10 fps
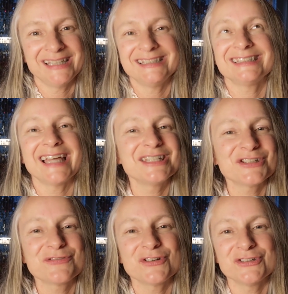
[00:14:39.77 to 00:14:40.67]
Inti
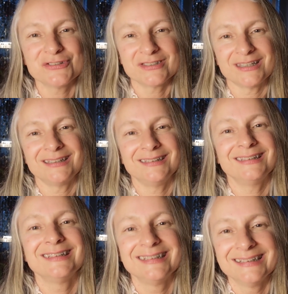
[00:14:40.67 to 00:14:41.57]
Taita, Father
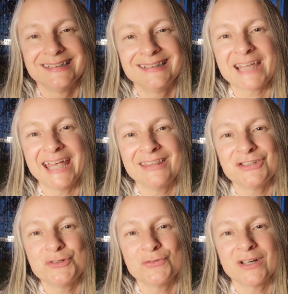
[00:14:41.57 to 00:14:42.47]
Sun, and
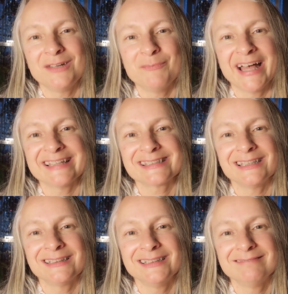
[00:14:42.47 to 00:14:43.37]
the divine
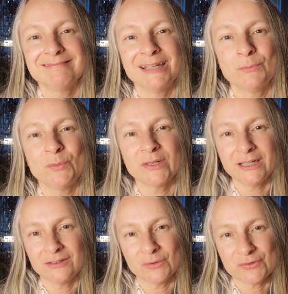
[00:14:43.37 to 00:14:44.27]
masculine, and
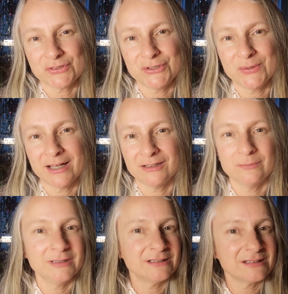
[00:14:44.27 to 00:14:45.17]
bringing those two
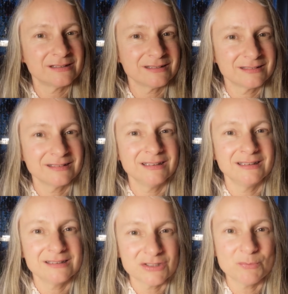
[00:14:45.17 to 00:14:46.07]
elements
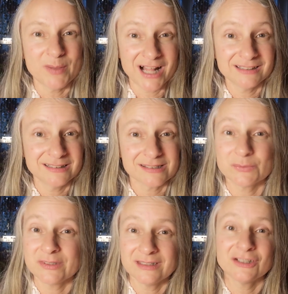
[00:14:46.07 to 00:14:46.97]
into
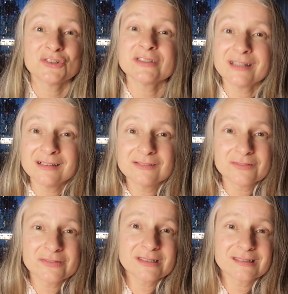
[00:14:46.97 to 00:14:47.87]
balance within
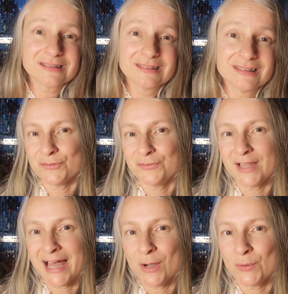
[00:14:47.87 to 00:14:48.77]
ourselves. And the
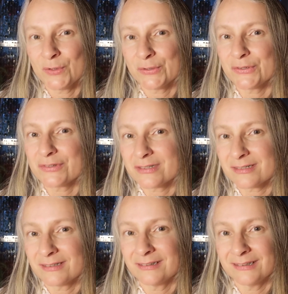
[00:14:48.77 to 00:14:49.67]

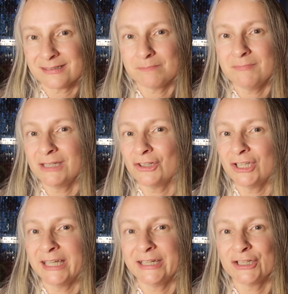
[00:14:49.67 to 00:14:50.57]
flowers this
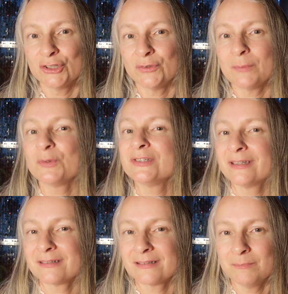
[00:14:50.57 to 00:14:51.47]
middle layer
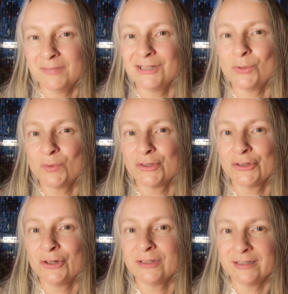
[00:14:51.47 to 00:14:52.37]
represents the middle
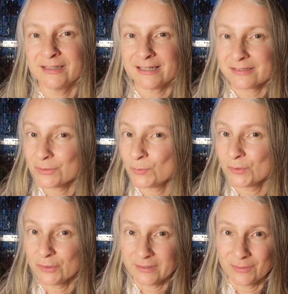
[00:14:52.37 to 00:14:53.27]
world, and that's the
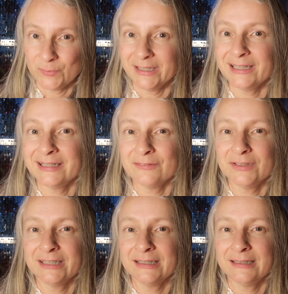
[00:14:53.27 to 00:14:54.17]
world that we live
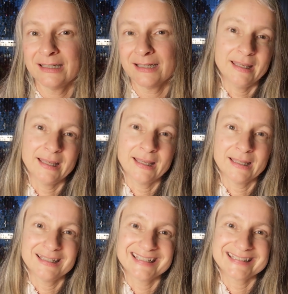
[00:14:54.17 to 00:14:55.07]
in,
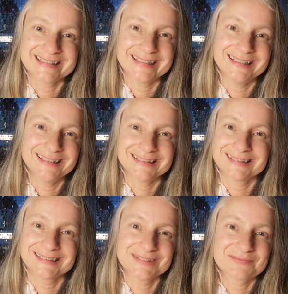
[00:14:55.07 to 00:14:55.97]
and
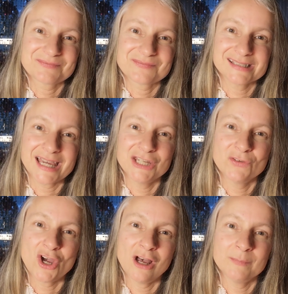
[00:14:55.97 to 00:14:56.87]
it is kind
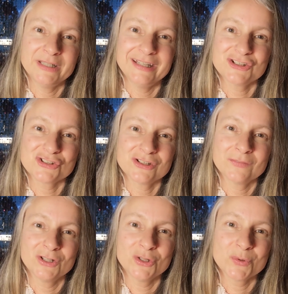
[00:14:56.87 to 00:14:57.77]
of a combination
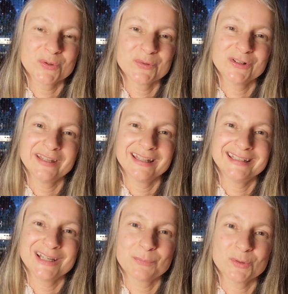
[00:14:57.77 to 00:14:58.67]
of the lower world
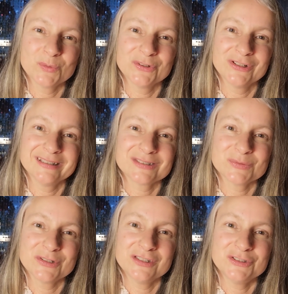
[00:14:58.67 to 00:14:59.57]
and the upper world.
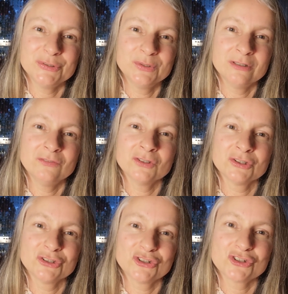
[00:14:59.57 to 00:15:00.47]
It's where the two
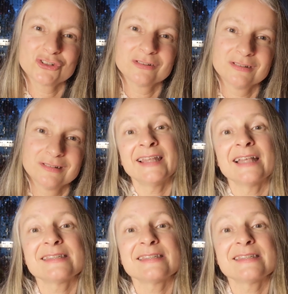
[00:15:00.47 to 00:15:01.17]
converge. And